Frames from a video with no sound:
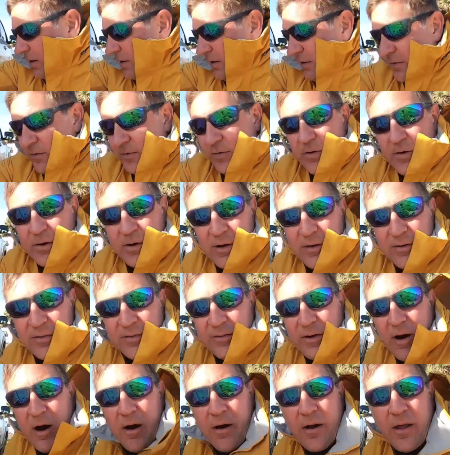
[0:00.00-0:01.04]
So you can
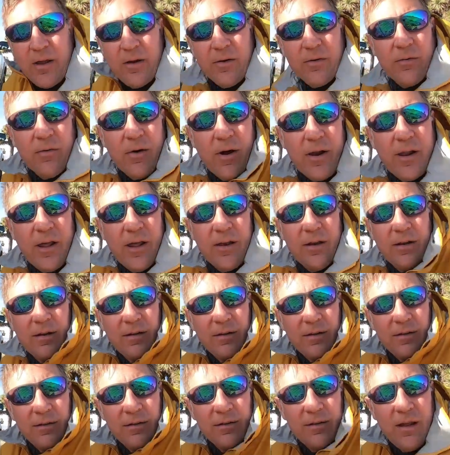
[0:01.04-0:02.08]
start it, run it,
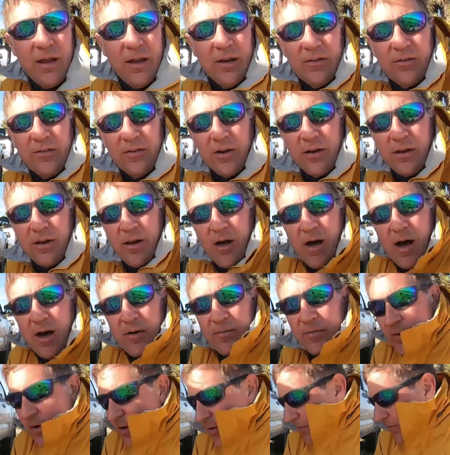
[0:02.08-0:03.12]
and shut it off
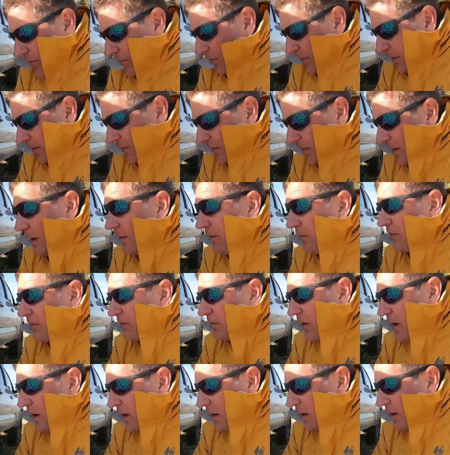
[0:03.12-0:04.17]
all from inside the
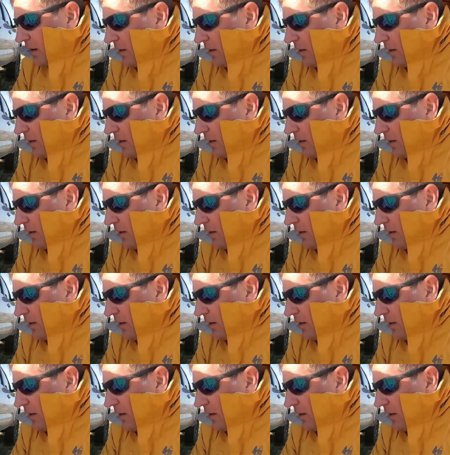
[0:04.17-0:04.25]
truck.